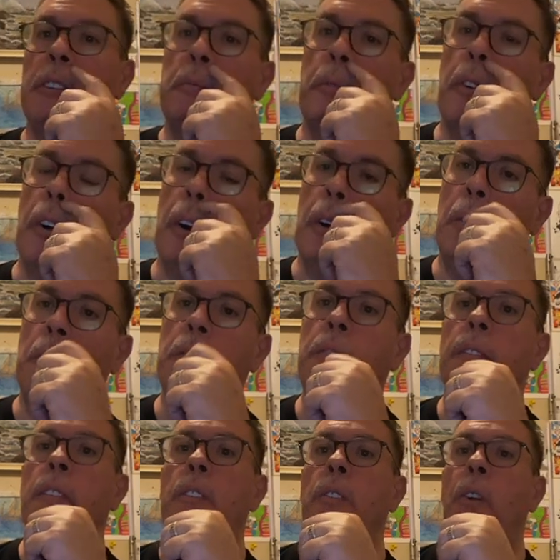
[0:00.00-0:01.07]
Pro
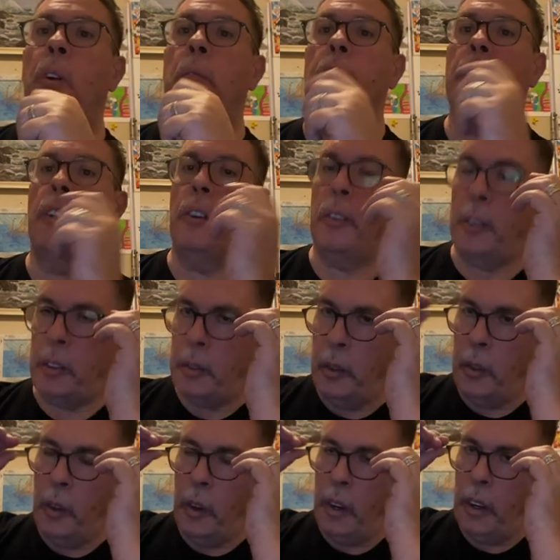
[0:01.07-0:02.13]
normally goes
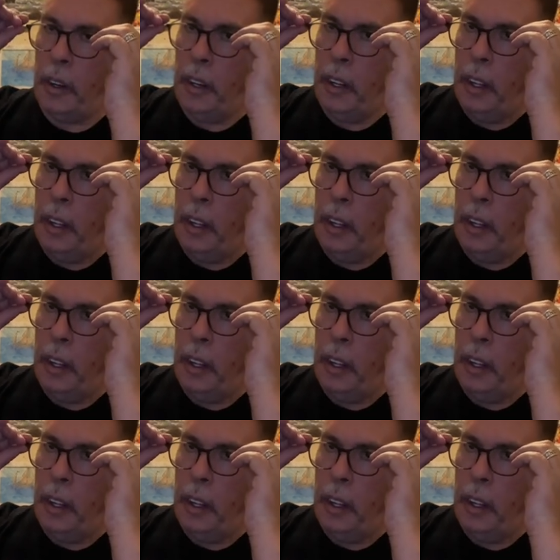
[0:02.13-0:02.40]
for,